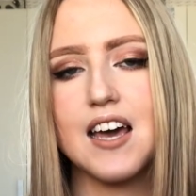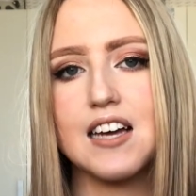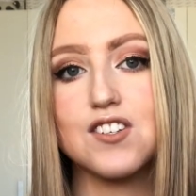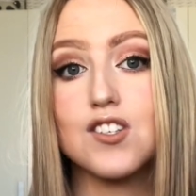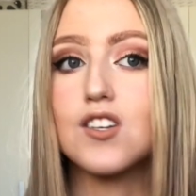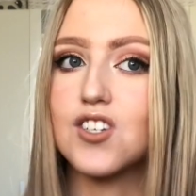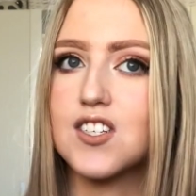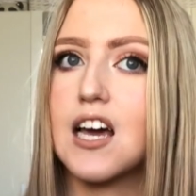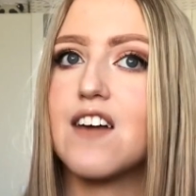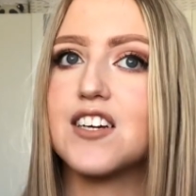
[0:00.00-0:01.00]
It's such a
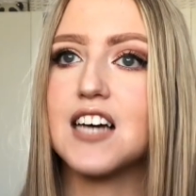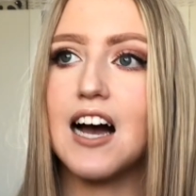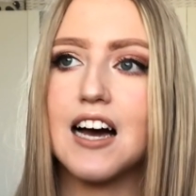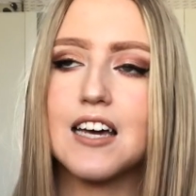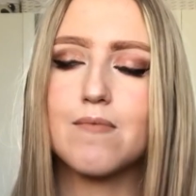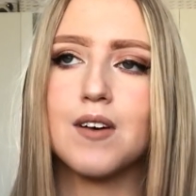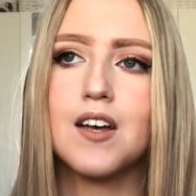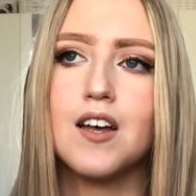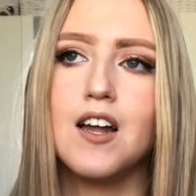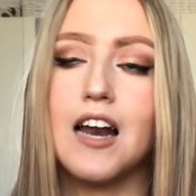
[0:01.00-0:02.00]
scary time,
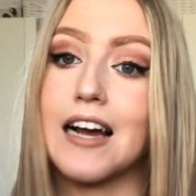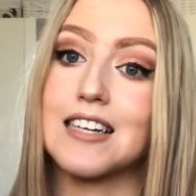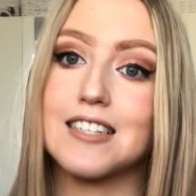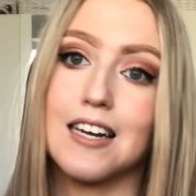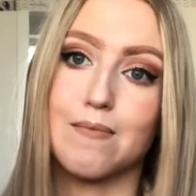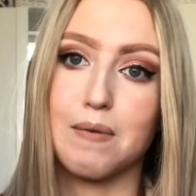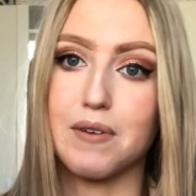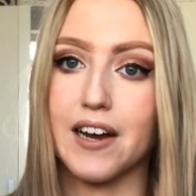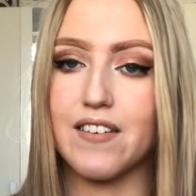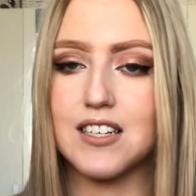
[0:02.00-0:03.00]
like I said in my
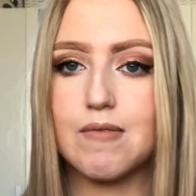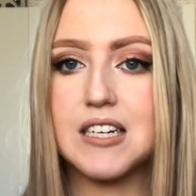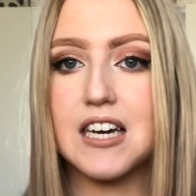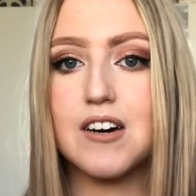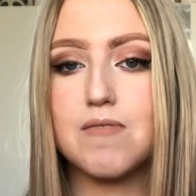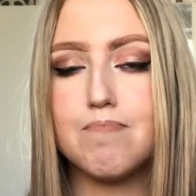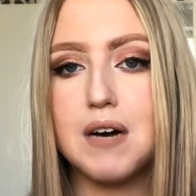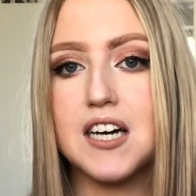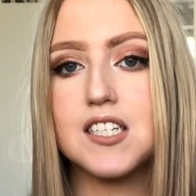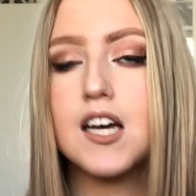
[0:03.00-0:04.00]
previous video,
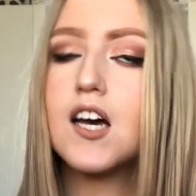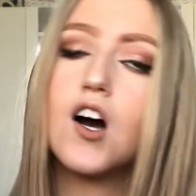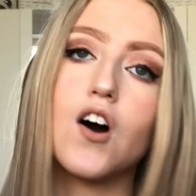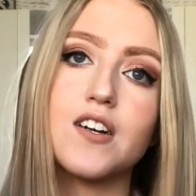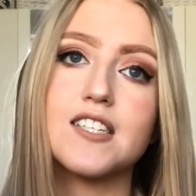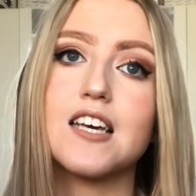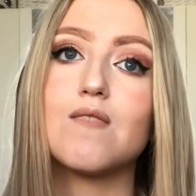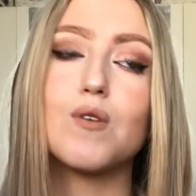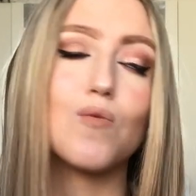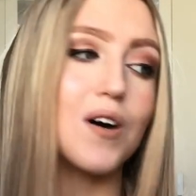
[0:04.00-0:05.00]
but honestly
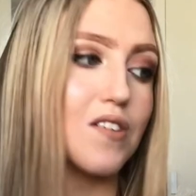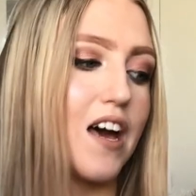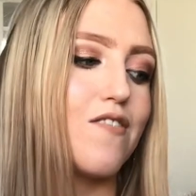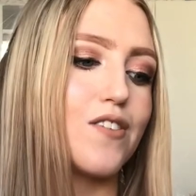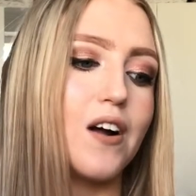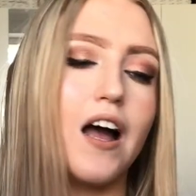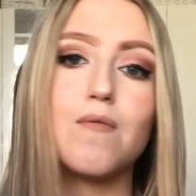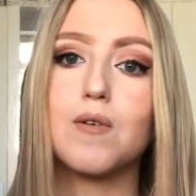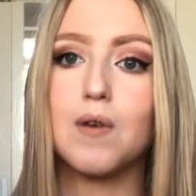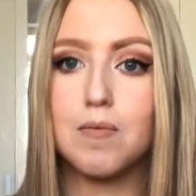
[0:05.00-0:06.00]
we will get through it and
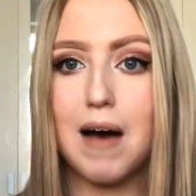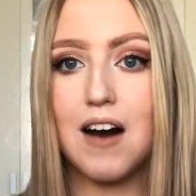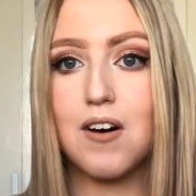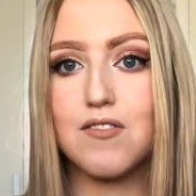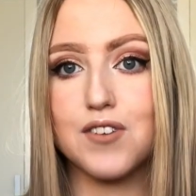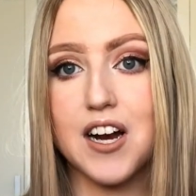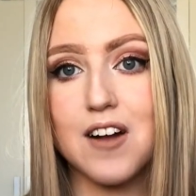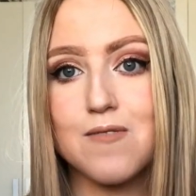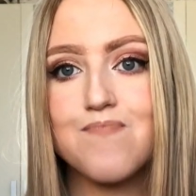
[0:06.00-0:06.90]
we will power through.